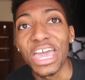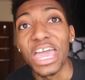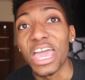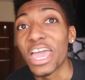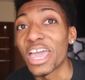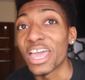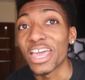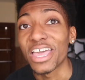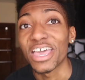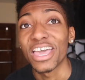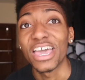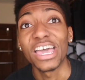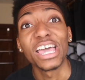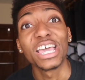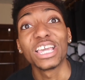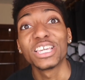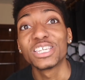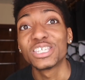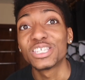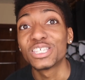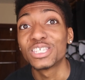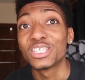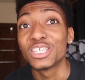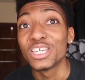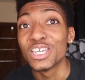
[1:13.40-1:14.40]
And
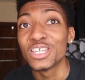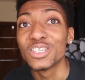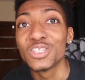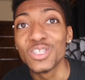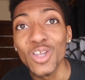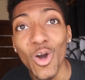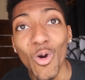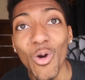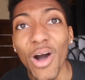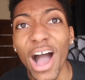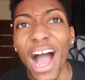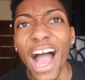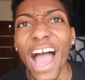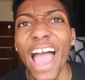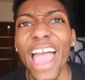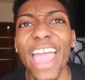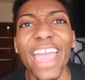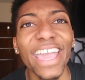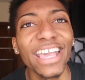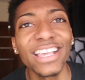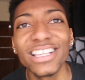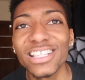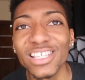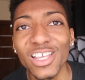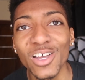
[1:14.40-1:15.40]
she know I
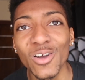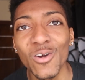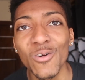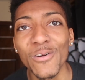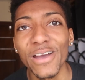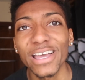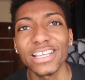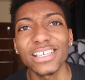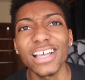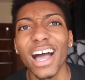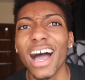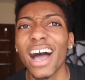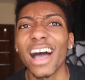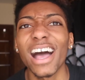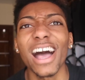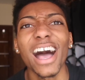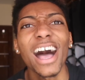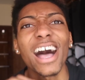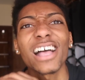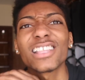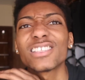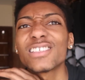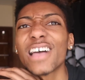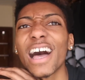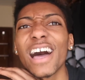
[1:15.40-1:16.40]
hate cigarettes. I
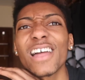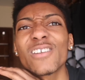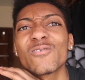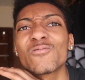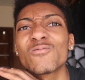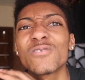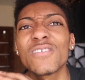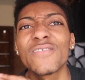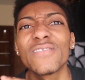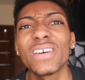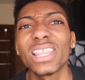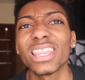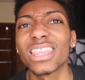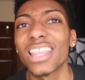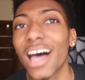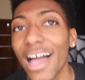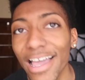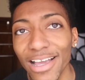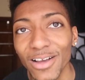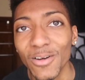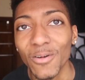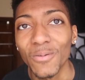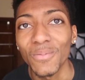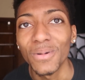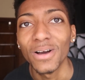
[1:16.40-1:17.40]
don't even
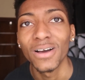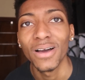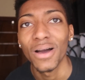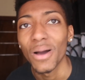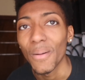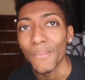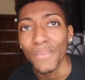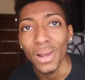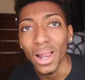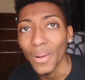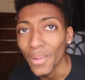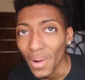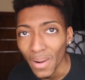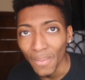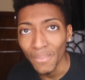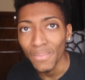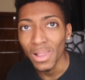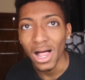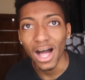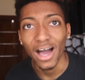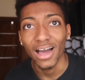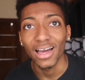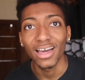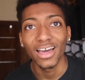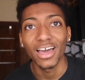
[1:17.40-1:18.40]
like them. Blah, blah,
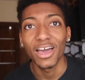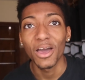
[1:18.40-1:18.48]
blah.